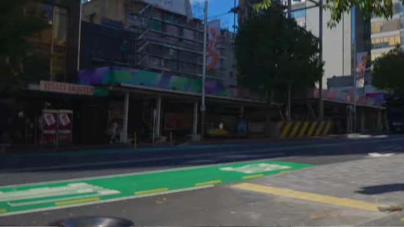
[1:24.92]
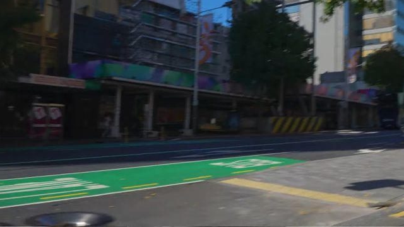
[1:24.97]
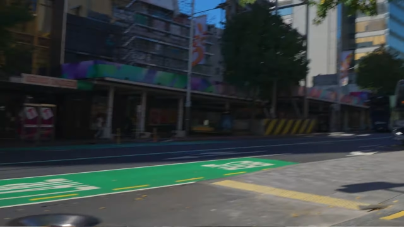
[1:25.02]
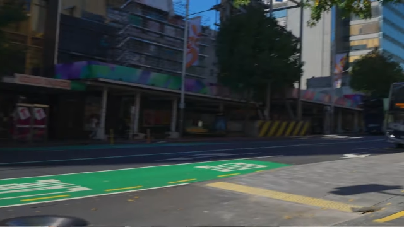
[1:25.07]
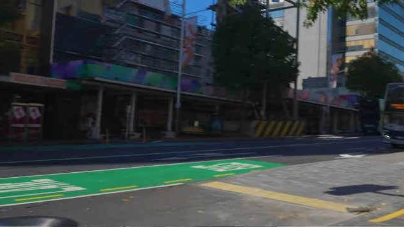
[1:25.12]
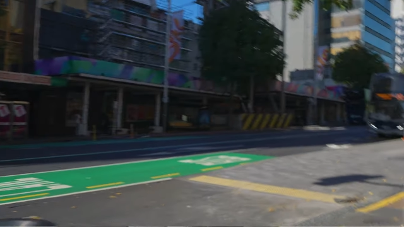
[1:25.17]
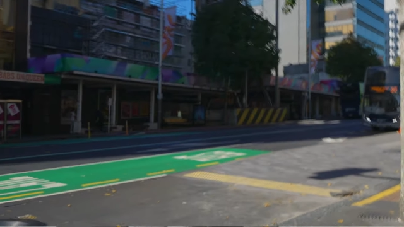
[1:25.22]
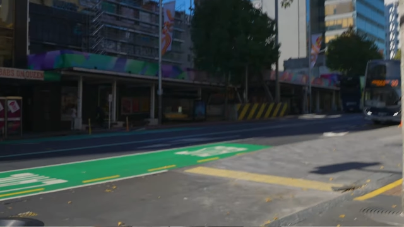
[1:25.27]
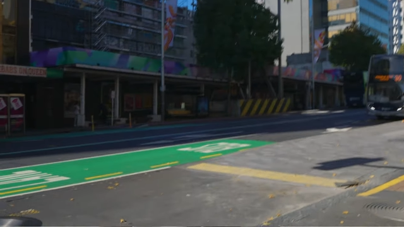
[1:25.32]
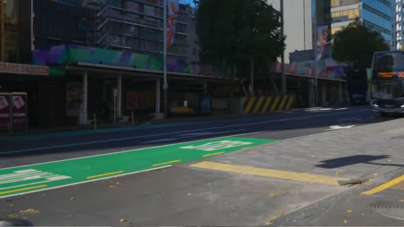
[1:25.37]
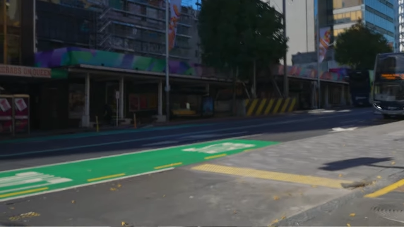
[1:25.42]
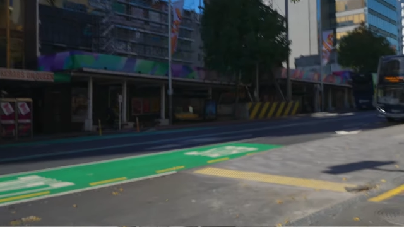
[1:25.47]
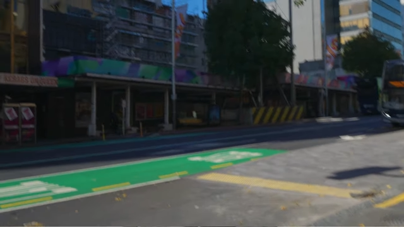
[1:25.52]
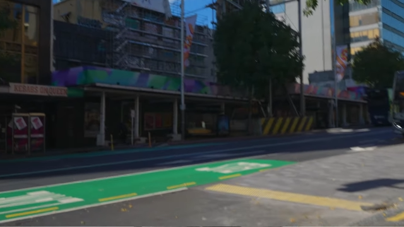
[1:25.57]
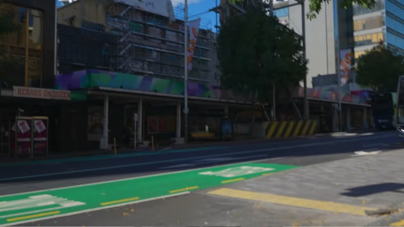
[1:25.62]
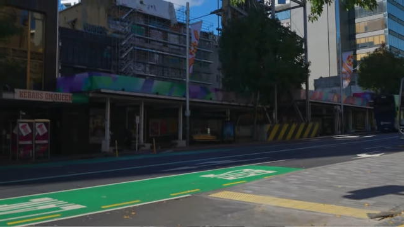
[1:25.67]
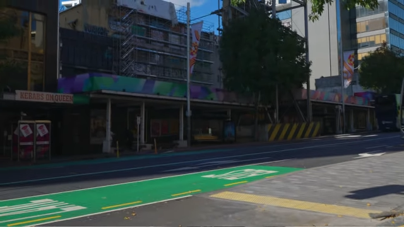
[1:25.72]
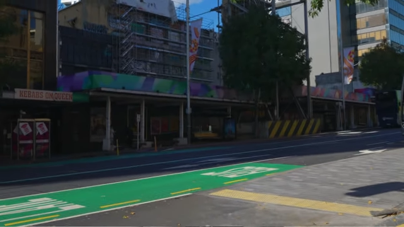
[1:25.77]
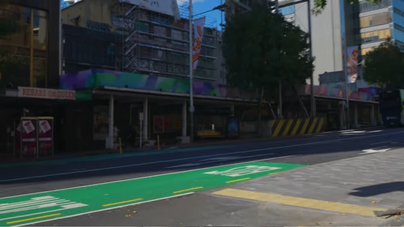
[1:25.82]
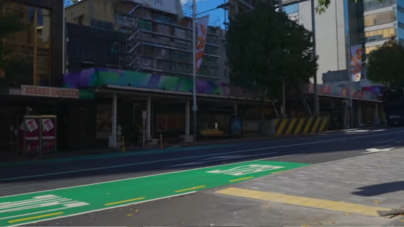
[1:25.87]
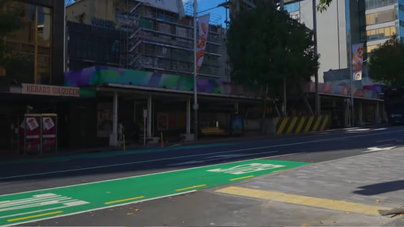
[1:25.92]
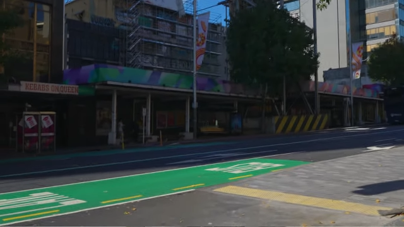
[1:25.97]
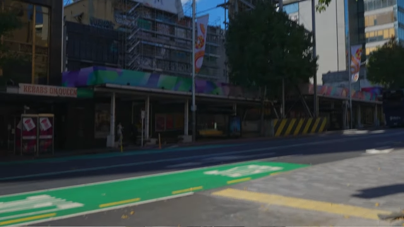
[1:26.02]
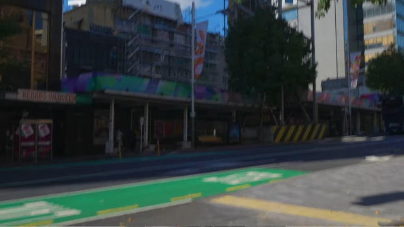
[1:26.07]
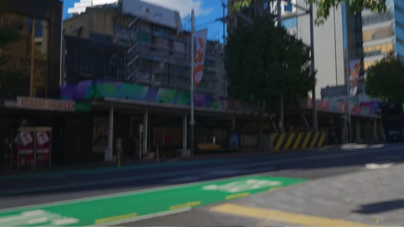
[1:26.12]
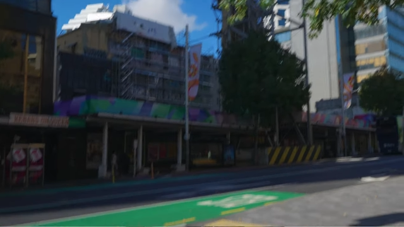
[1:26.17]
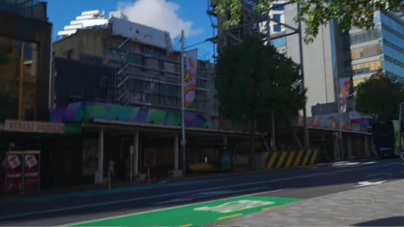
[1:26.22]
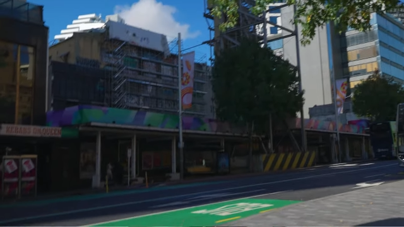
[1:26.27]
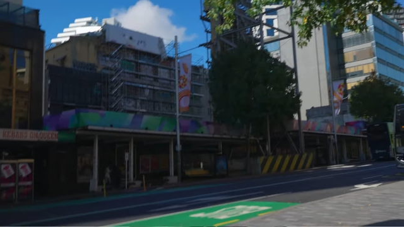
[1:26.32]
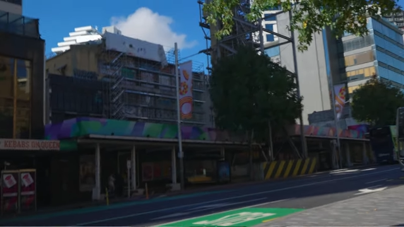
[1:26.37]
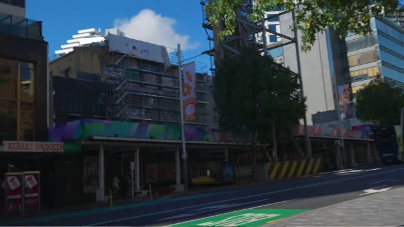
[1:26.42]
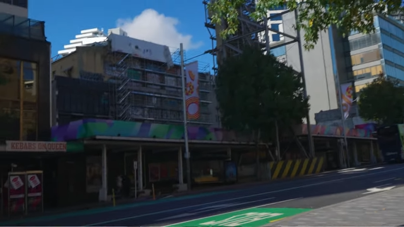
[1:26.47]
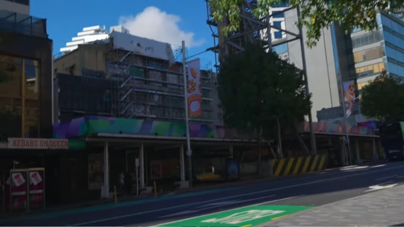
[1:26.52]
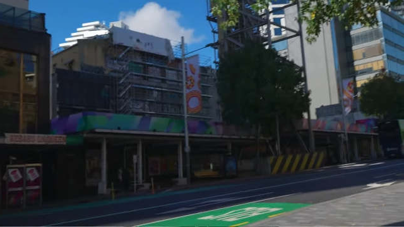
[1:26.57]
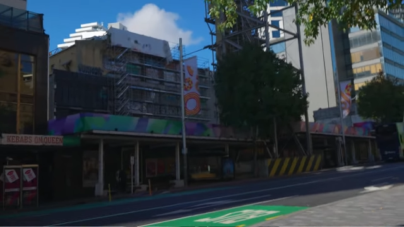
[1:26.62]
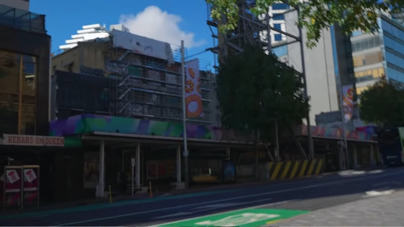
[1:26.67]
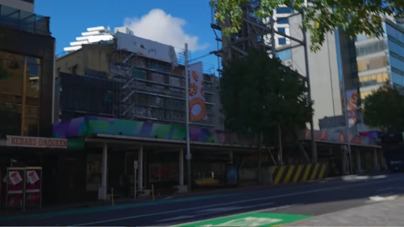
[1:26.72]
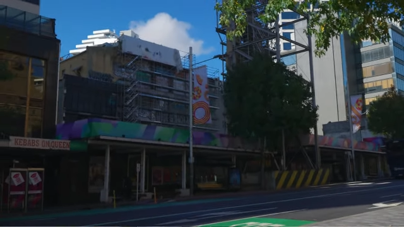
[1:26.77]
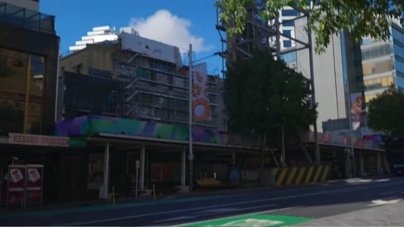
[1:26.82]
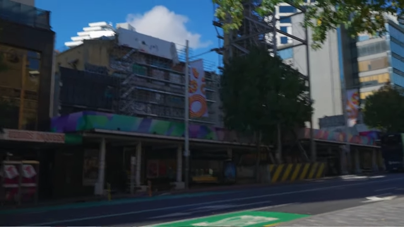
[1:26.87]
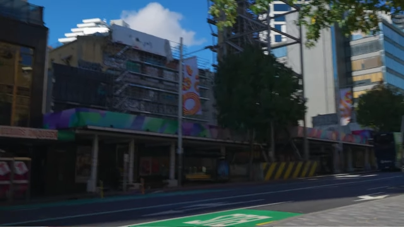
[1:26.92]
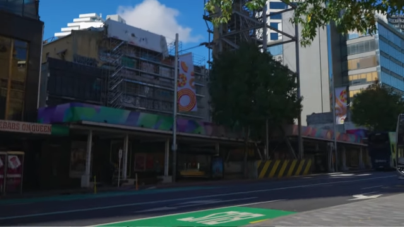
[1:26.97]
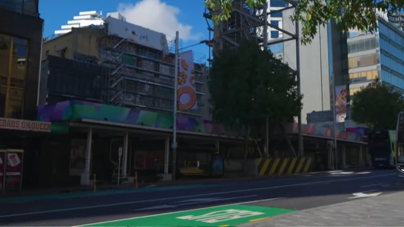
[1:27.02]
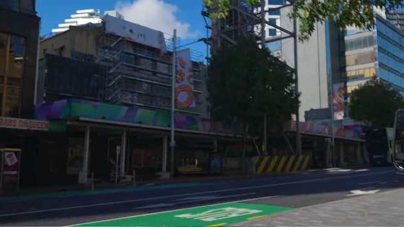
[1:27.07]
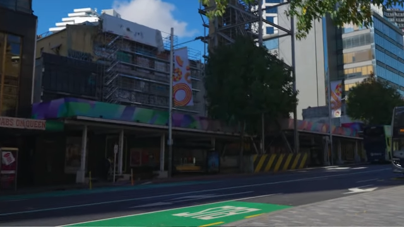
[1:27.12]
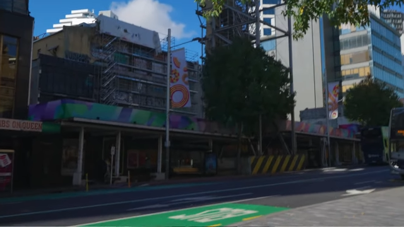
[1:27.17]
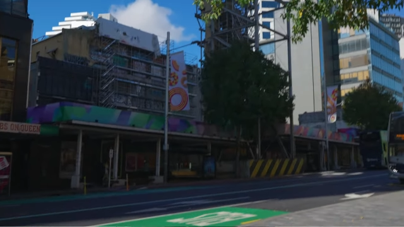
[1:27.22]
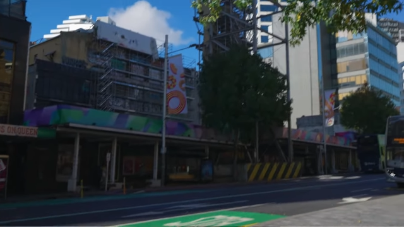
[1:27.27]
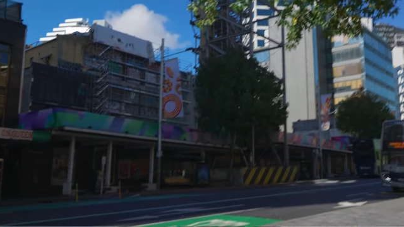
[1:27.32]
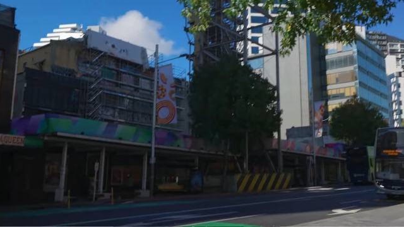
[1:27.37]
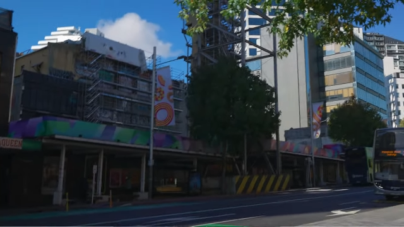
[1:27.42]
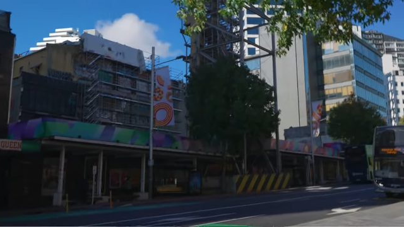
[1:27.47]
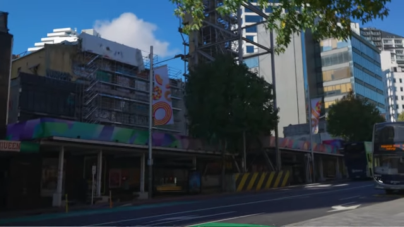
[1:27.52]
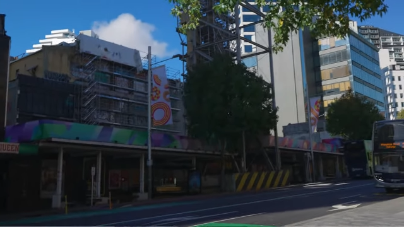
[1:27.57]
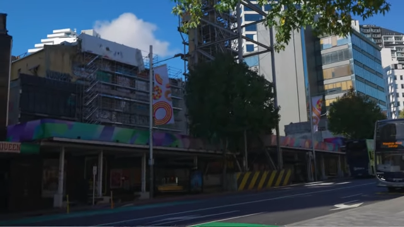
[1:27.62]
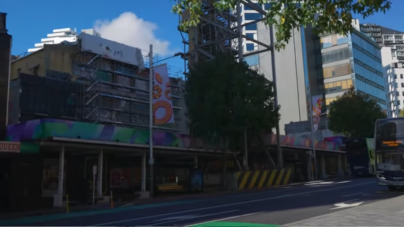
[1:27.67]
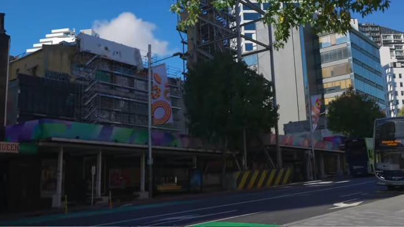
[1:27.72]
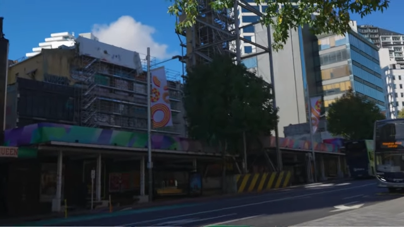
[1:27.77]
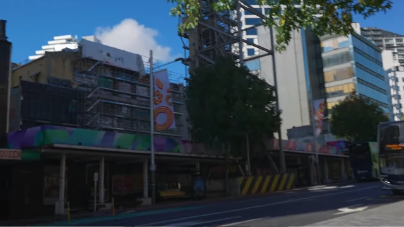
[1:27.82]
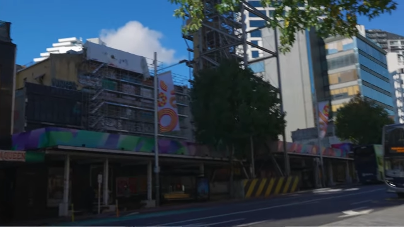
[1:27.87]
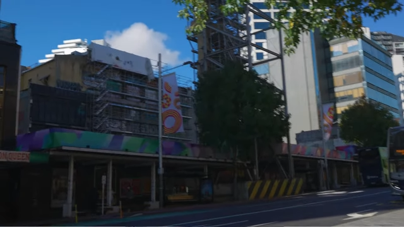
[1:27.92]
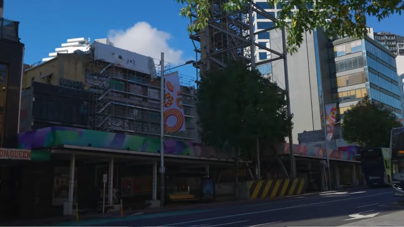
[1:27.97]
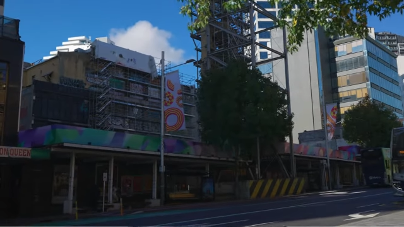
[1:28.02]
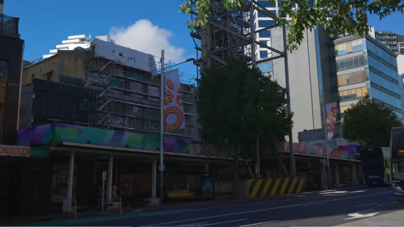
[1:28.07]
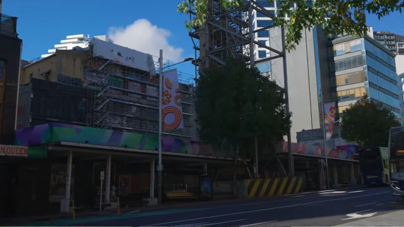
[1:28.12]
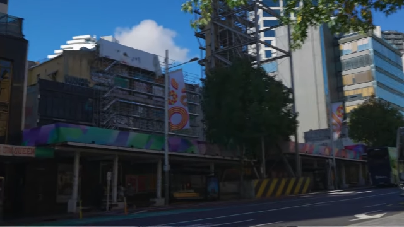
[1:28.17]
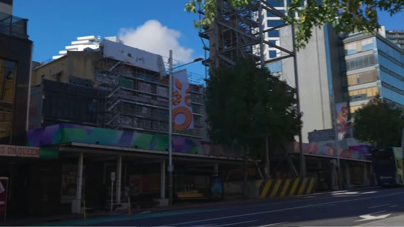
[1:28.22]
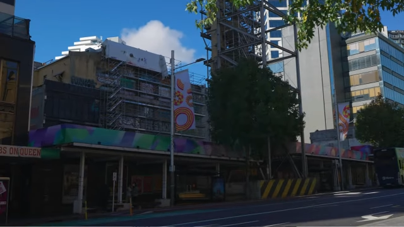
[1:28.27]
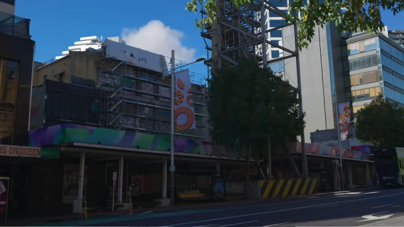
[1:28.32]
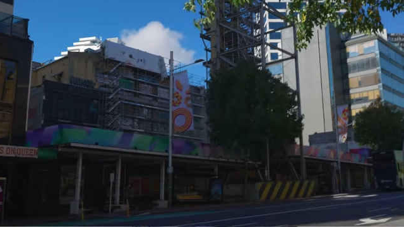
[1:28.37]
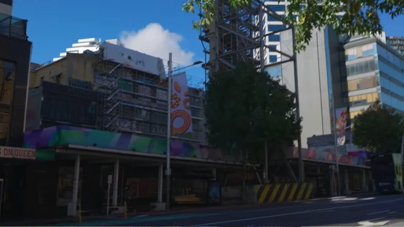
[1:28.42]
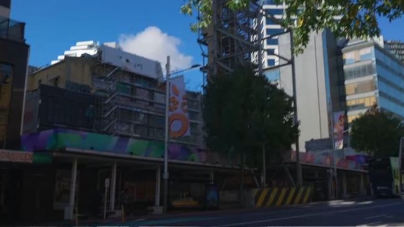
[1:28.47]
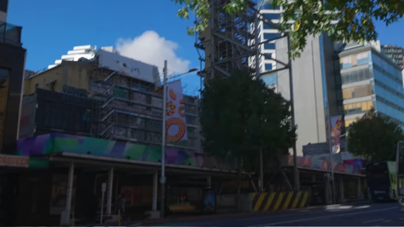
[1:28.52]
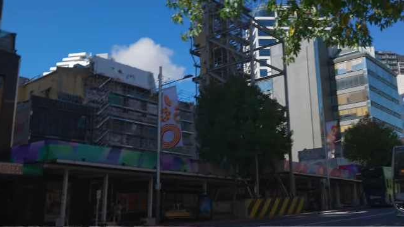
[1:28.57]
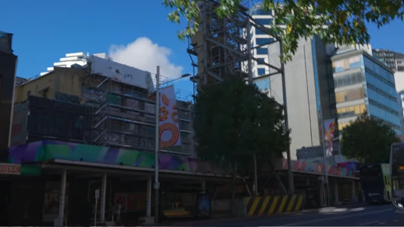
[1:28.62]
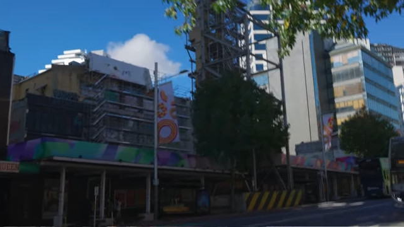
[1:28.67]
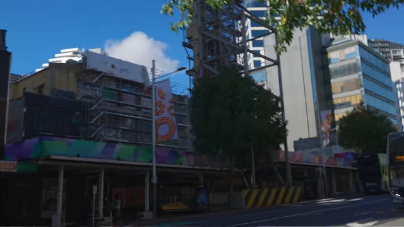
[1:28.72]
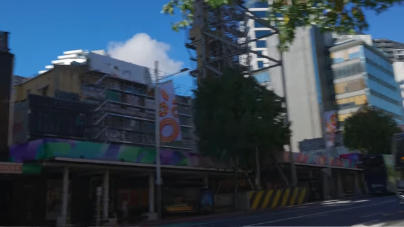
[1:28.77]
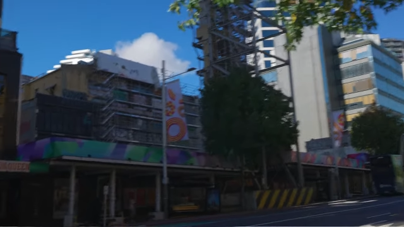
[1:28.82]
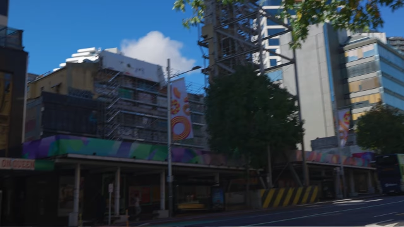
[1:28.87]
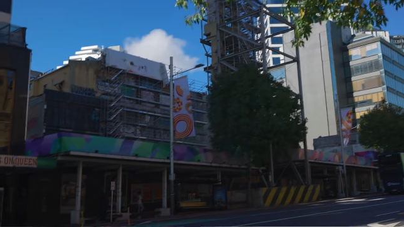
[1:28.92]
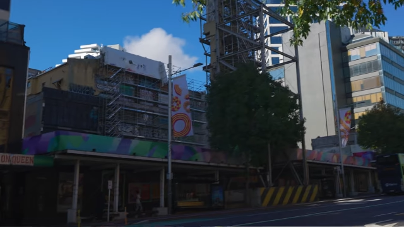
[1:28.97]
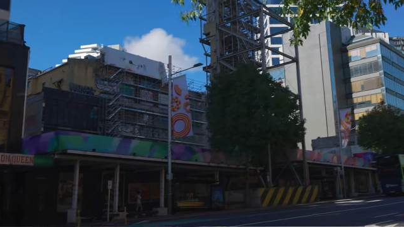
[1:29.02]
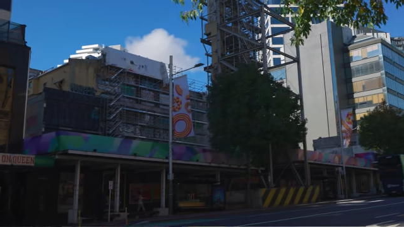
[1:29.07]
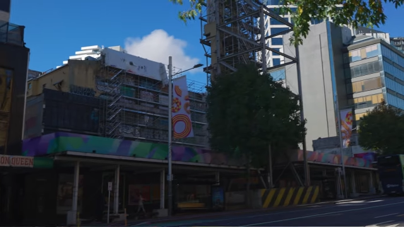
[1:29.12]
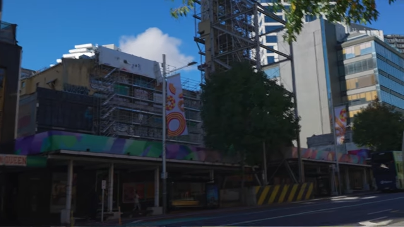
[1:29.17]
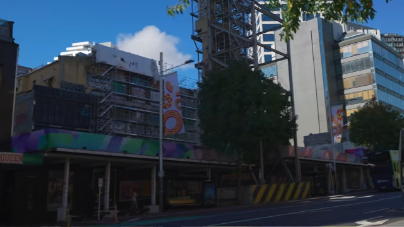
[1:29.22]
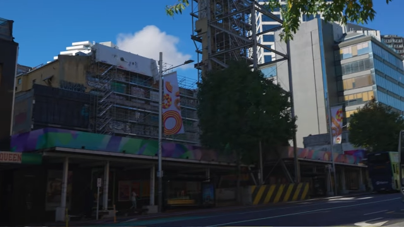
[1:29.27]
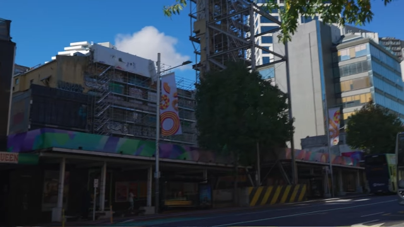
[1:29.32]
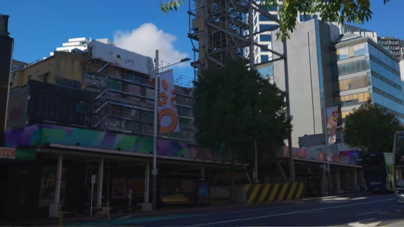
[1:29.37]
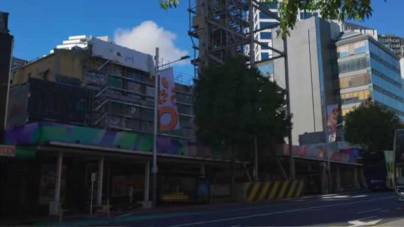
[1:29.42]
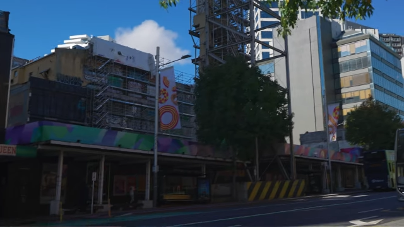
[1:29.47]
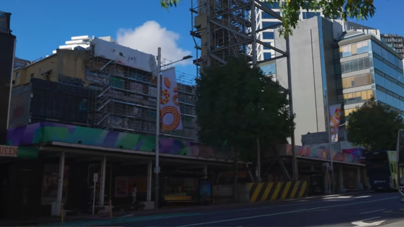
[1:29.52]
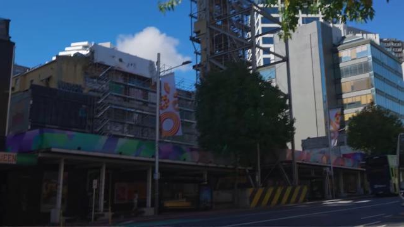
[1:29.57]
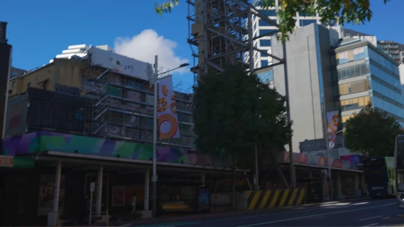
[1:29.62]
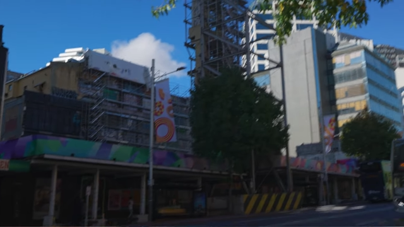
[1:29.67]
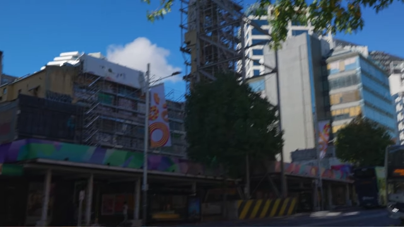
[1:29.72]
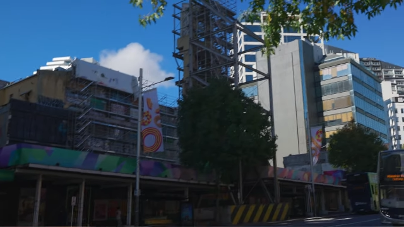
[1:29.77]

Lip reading: No face is visible, so there are no lips to read.